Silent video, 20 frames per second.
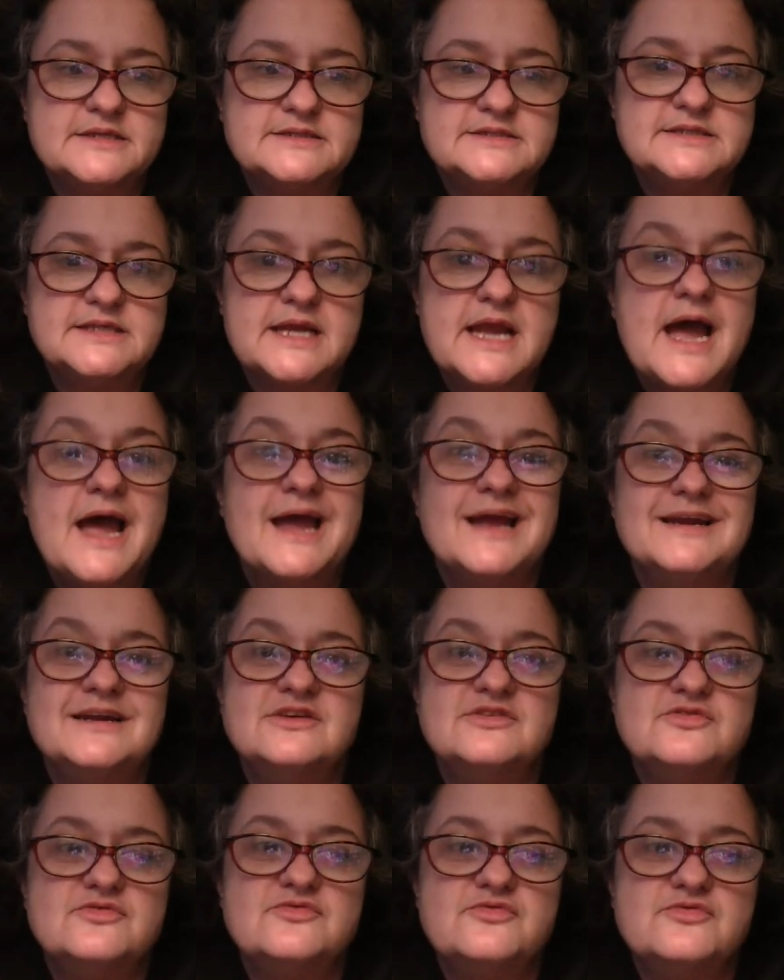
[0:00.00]
it's the
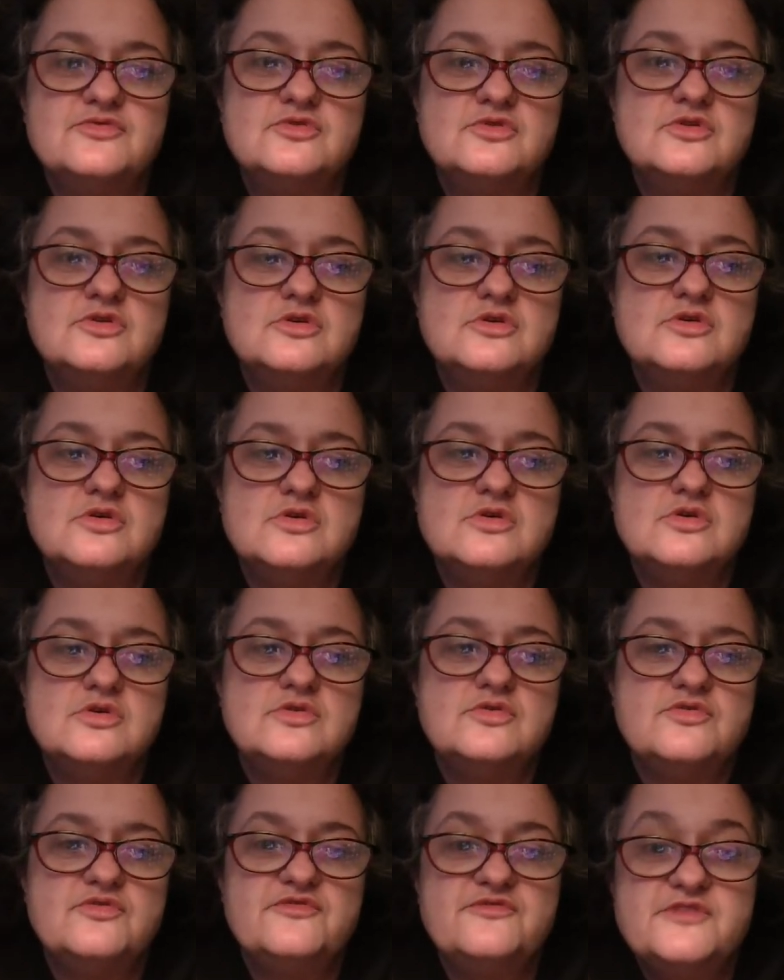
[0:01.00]
kind of
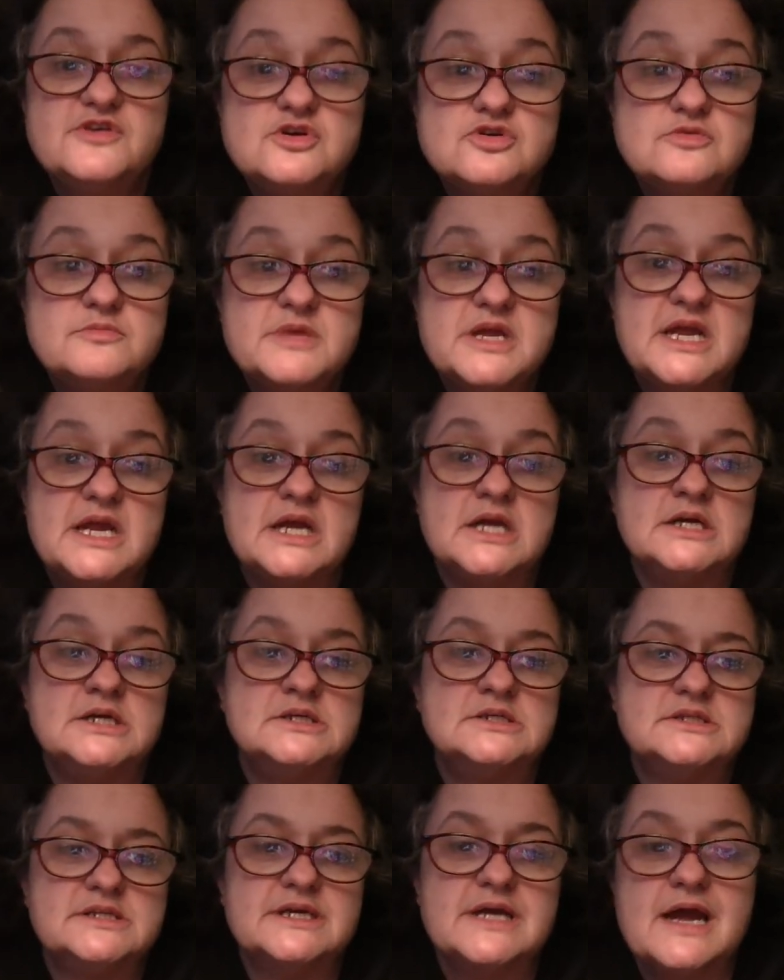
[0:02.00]

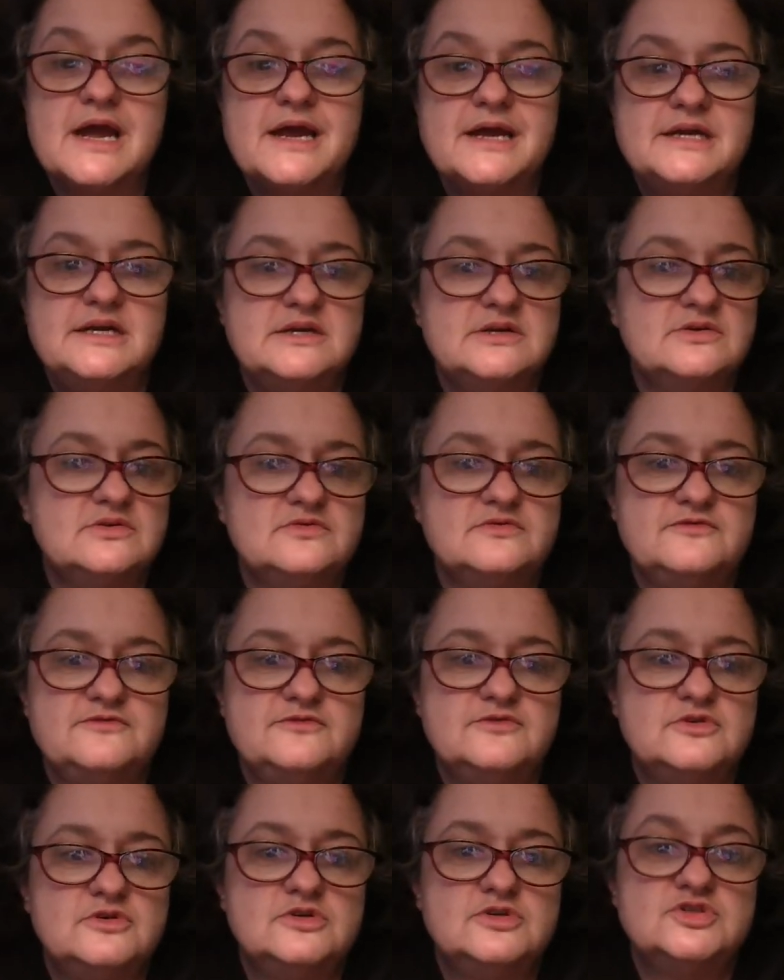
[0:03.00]
filming the kind
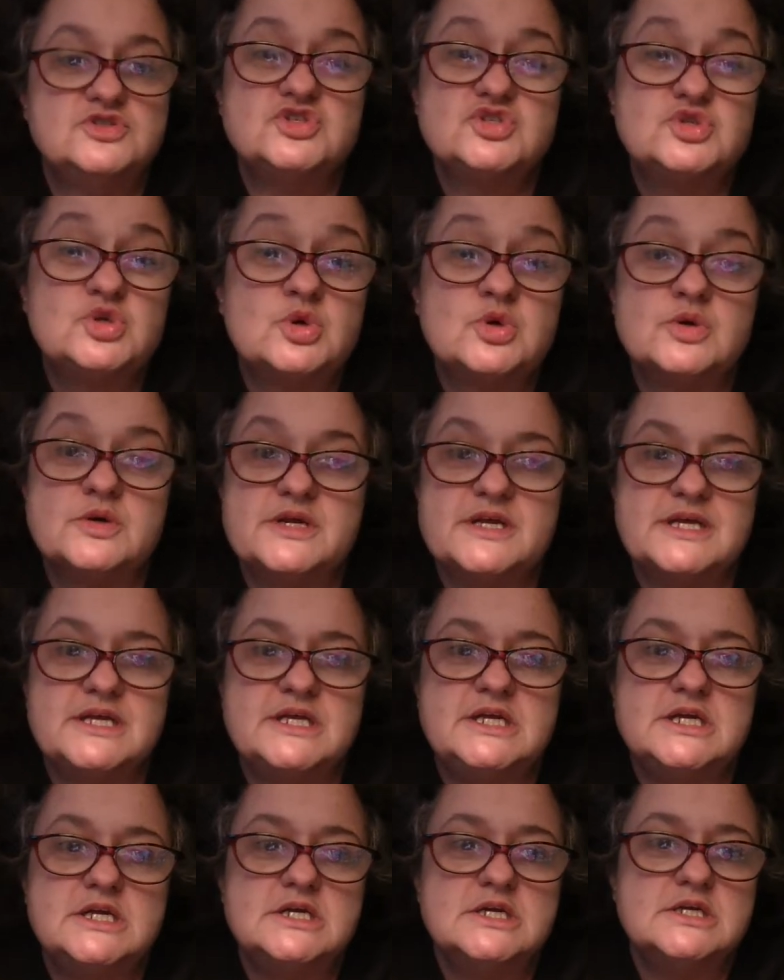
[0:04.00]
of
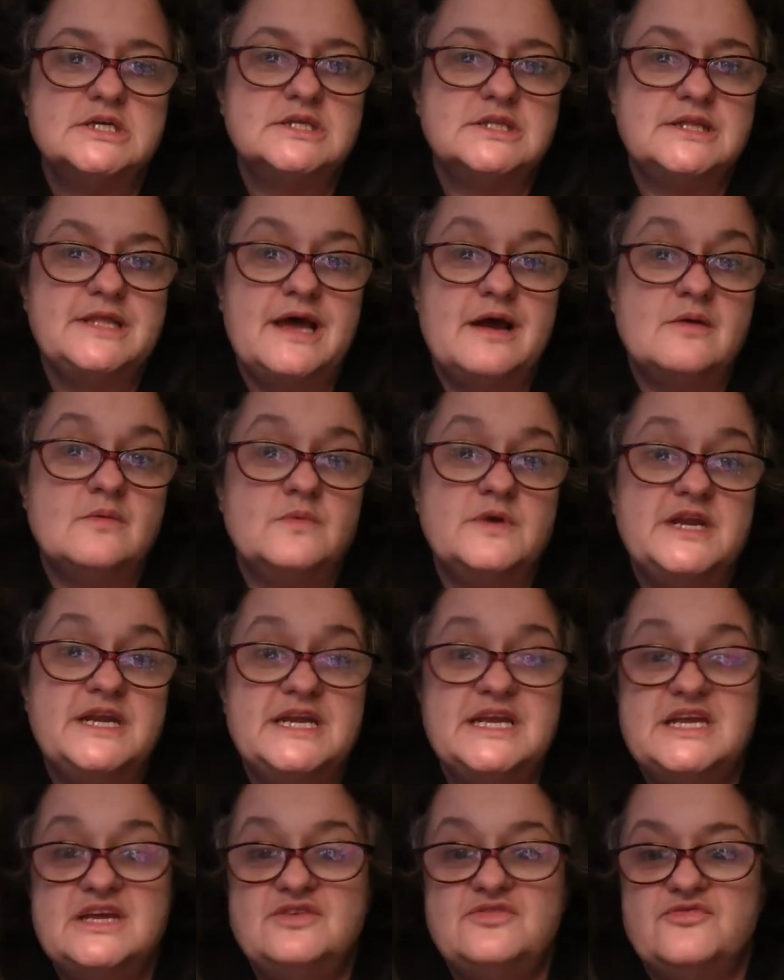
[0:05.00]
story that we
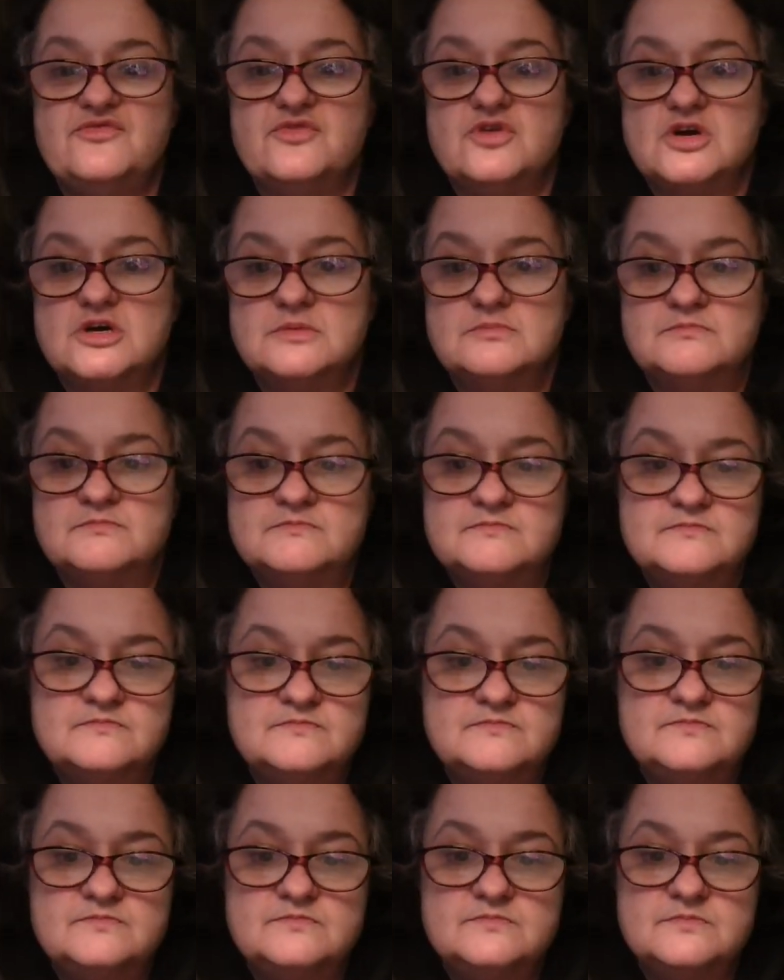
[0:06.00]
need from
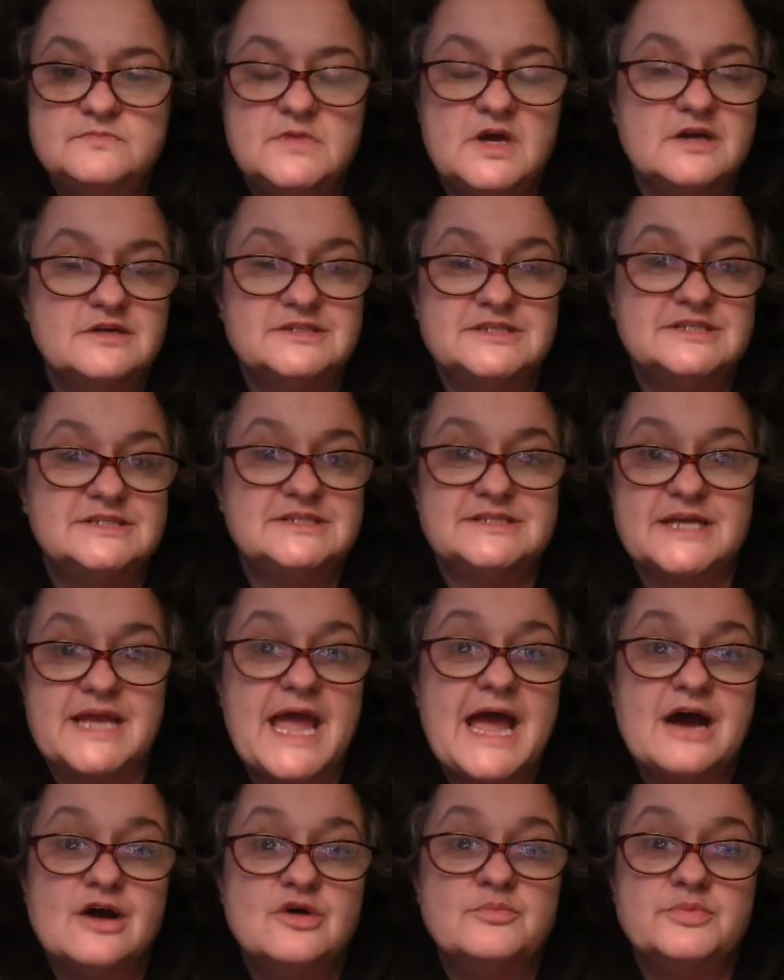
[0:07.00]

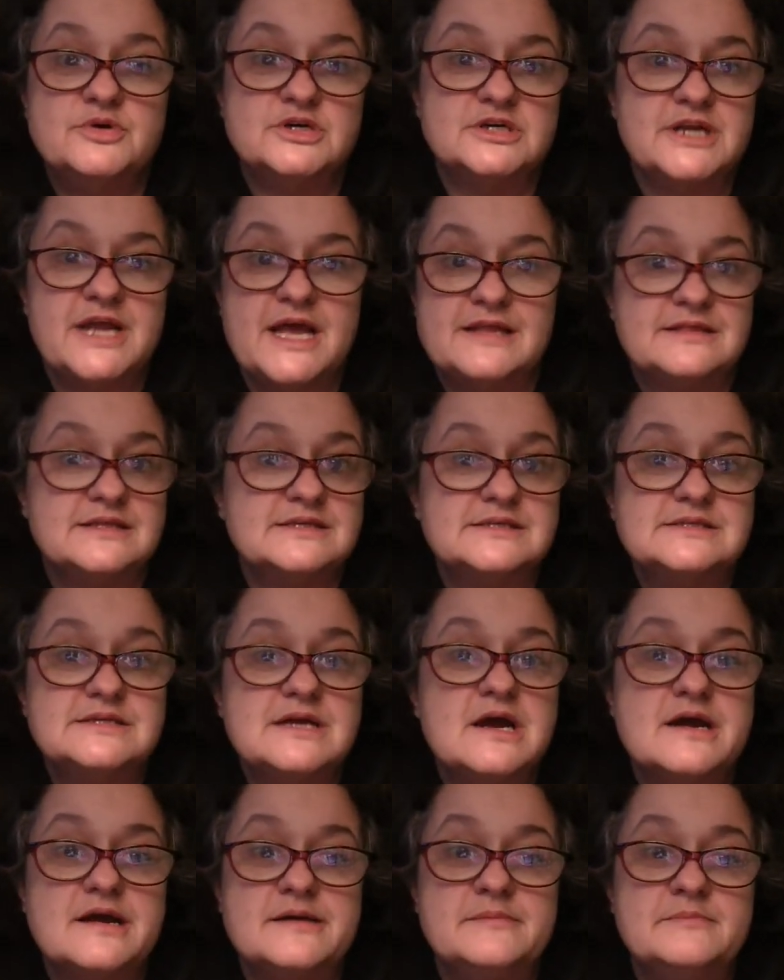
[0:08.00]
artistic output at this
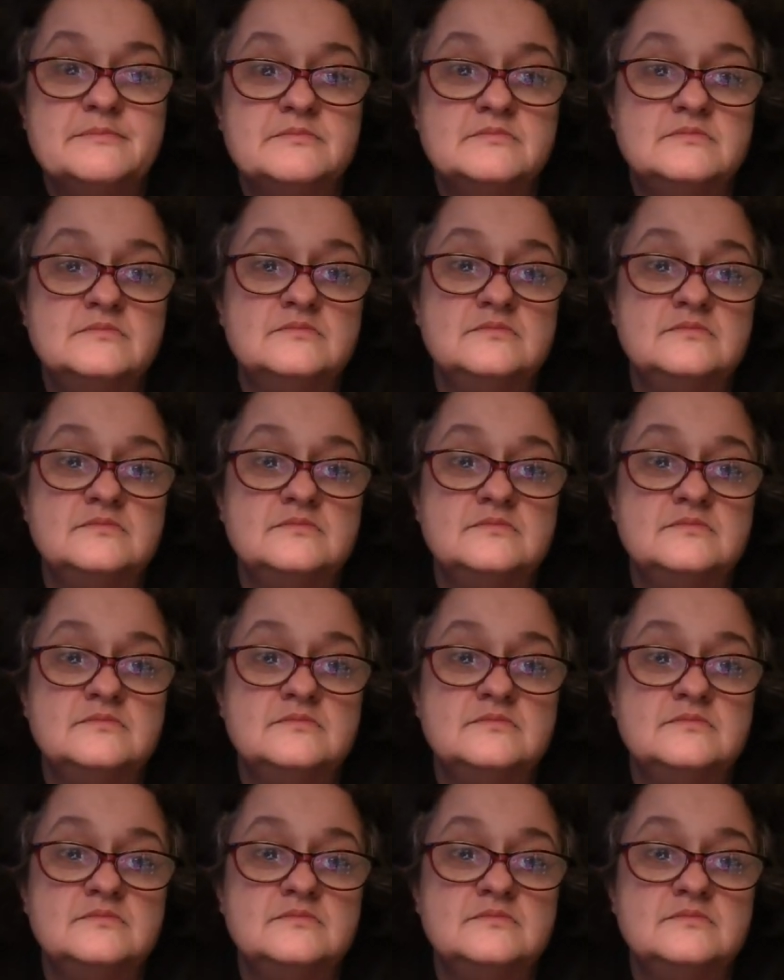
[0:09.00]
time.